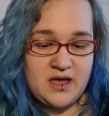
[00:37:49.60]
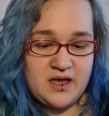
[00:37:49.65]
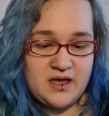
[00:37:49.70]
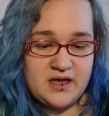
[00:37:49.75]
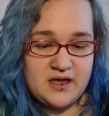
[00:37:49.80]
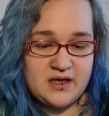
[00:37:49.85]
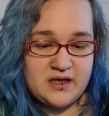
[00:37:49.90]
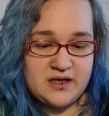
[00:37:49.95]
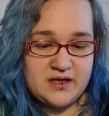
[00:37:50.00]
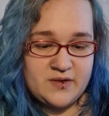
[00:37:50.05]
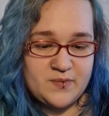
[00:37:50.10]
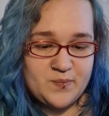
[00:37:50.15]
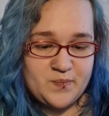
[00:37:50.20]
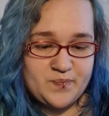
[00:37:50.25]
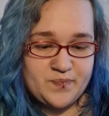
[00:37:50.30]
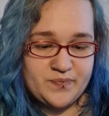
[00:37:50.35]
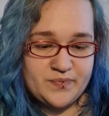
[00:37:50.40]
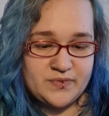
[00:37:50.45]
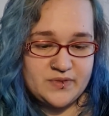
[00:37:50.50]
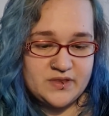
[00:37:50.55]

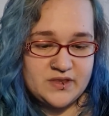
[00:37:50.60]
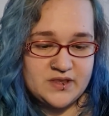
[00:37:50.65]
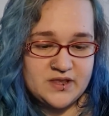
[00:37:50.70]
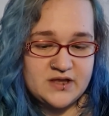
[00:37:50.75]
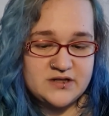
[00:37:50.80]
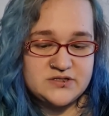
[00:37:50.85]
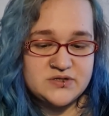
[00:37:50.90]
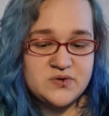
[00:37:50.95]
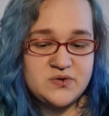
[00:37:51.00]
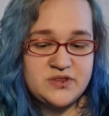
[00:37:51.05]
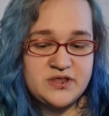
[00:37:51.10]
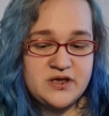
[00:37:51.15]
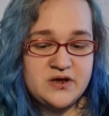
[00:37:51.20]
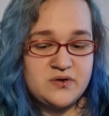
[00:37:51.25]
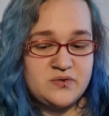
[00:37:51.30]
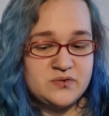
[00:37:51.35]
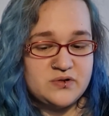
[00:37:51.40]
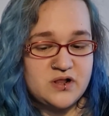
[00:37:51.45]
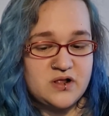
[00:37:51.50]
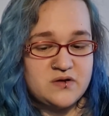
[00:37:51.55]
And all the
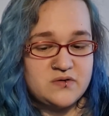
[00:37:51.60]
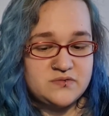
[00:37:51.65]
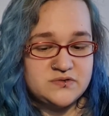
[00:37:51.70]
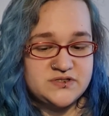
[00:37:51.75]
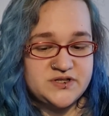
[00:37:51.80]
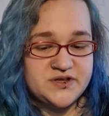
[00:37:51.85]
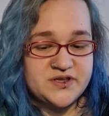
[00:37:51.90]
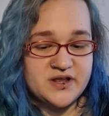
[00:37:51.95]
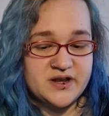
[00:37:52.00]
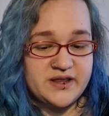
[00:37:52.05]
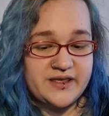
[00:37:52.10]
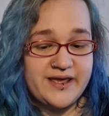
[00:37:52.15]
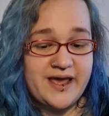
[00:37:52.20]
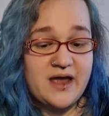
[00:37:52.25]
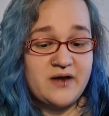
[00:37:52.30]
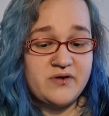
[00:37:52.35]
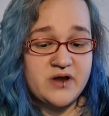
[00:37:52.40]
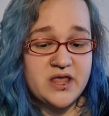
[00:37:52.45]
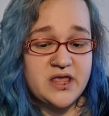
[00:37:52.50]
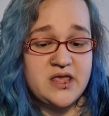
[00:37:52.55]
old clothes you can
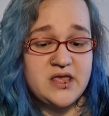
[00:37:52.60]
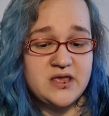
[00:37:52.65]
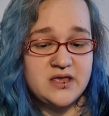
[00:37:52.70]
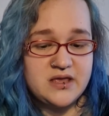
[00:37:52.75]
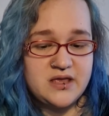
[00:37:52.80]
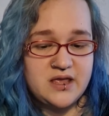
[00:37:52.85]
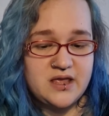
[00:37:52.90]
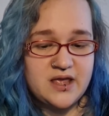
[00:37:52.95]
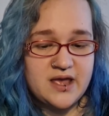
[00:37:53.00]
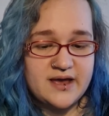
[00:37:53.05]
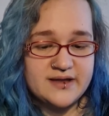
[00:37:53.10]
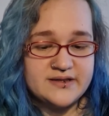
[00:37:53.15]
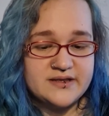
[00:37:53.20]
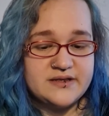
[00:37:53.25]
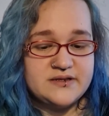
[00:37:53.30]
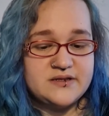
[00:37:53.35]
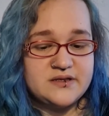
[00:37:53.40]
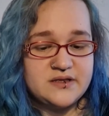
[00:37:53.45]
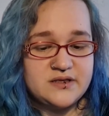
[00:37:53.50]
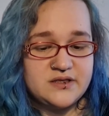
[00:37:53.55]
carry, he
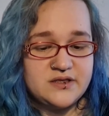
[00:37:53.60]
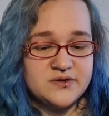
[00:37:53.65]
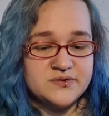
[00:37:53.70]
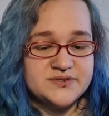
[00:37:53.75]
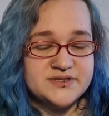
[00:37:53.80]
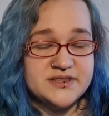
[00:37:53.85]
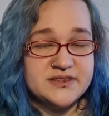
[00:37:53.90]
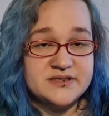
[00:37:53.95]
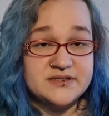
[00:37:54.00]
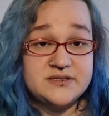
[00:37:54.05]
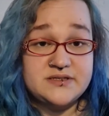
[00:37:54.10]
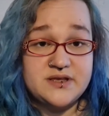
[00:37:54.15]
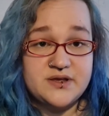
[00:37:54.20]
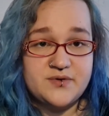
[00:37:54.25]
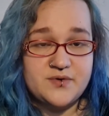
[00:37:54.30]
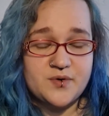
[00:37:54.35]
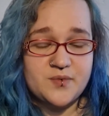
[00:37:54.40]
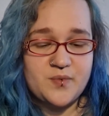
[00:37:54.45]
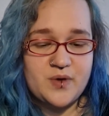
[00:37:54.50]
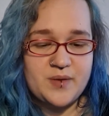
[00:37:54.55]
added, using the
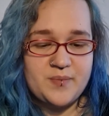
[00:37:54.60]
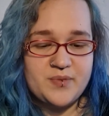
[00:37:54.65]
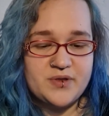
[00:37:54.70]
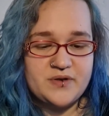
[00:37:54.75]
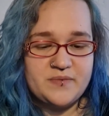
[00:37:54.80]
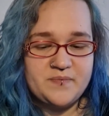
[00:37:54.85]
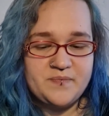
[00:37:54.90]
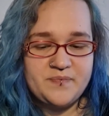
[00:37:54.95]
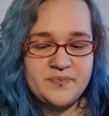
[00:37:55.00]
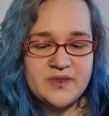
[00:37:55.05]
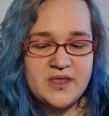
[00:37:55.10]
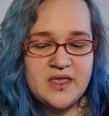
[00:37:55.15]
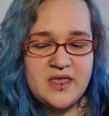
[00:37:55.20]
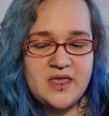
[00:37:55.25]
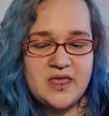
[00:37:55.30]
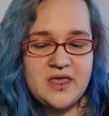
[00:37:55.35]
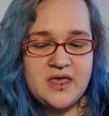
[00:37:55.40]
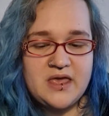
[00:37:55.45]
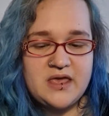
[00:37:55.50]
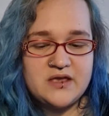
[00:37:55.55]
secret weapon.
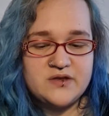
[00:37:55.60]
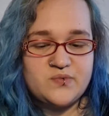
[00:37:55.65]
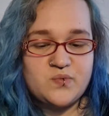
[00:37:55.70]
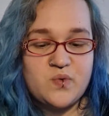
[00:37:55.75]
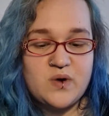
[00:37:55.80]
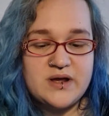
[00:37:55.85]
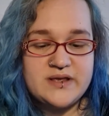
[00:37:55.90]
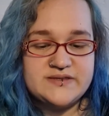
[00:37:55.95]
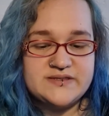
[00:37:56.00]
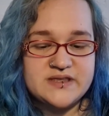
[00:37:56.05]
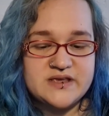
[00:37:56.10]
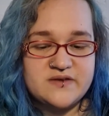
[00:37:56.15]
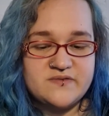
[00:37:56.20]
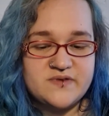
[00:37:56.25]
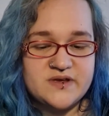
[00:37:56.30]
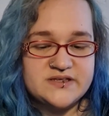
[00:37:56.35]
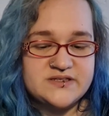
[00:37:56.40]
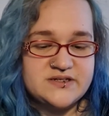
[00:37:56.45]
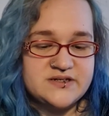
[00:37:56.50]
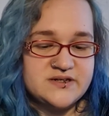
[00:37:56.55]
He had wisely
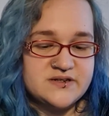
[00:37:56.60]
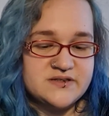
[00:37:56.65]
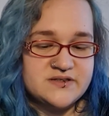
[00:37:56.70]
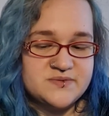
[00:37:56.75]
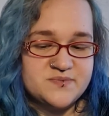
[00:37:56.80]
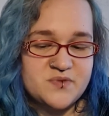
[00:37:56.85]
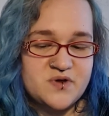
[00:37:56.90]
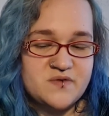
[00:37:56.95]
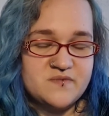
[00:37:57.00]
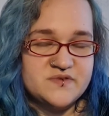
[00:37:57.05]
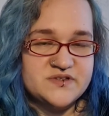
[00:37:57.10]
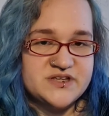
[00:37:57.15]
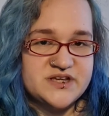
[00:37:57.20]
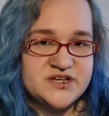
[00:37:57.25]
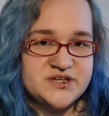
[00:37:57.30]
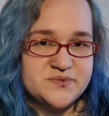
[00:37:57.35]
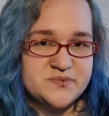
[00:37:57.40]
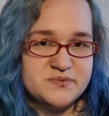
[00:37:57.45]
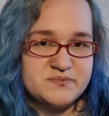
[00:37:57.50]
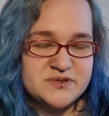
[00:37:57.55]
invested in some
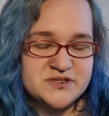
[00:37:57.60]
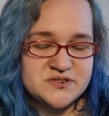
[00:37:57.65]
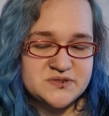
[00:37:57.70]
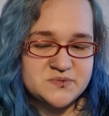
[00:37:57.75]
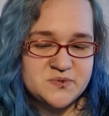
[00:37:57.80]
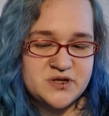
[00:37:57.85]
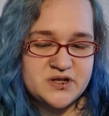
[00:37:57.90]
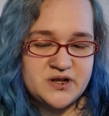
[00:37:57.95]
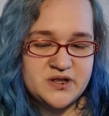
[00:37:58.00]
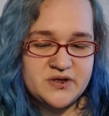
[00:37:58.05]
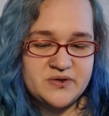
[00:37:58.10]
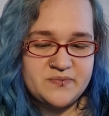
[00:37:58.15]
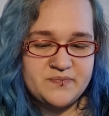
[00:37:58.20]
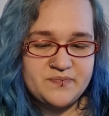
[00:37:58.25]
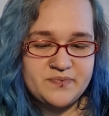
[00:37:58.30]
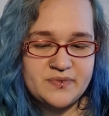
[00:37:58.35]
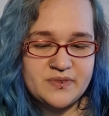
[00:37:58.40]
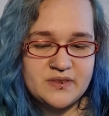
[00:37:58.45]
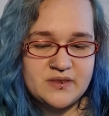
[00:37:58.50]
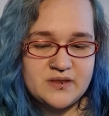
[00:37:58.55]
conversation with Mrs. Whitlow.
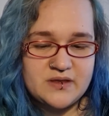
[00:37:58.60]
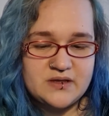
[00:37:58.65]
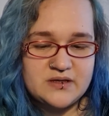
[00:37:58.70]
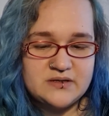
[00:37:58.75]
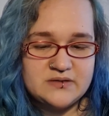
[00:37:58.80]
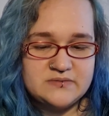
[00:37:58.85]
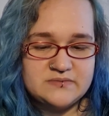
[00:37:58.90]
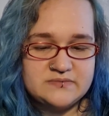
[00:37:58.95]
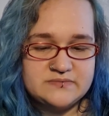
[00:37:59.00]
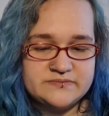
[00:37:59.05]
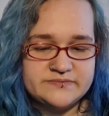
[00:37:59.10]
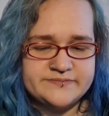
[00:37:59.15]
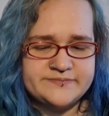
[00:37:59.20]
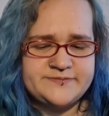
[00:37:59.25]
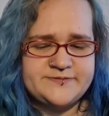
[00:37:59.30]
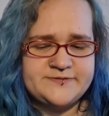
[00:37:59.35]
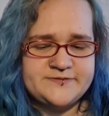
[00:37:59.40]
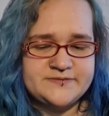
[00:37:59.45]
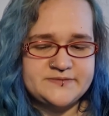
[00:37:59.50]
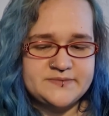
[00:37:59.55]

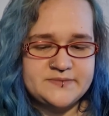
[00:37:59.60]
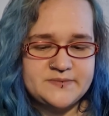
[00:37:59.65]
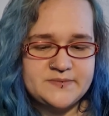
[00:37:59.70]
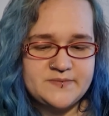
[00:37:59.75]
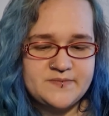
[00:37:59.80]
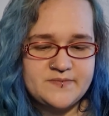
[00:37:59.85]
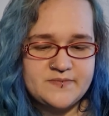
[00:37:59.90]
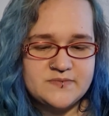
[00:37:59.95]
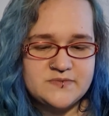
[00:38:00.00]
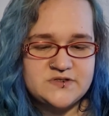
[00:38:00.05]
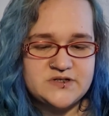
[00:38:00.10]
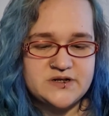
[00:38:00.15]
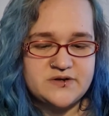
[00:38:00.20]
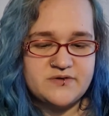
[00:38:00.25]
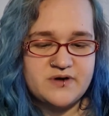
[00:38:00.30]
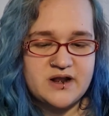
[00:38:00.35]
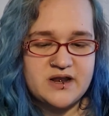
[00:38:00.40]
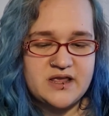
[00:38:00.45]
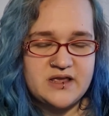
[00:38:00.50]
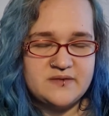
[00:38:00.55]
"Oomph," said
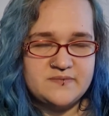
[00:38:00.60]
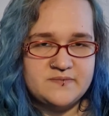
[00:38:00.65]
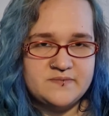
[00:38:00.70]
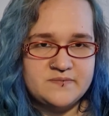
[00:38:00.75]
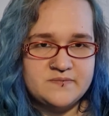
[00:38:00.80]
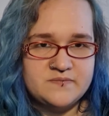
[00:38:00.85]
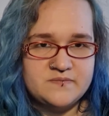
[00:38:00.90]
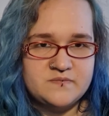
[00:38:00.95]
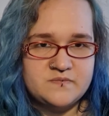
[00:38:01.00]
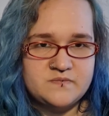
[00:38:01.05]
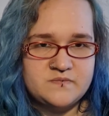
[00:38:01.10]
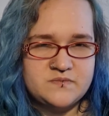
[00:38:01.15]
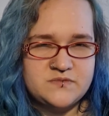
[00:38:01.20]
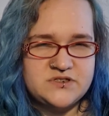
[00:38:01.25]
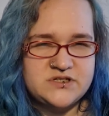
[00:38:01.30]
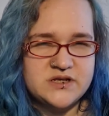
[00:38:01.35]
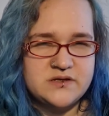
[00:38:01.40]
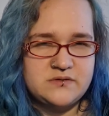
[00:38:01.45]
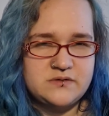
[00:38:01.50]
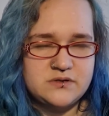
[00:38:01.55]
Granny.
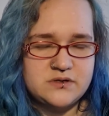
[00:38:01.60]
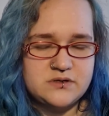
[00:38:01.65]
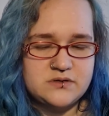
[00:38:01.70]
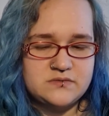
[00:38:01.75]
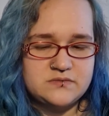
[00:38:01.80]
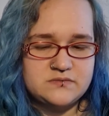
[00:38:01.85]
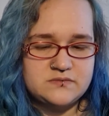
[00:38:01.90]
"Silk?"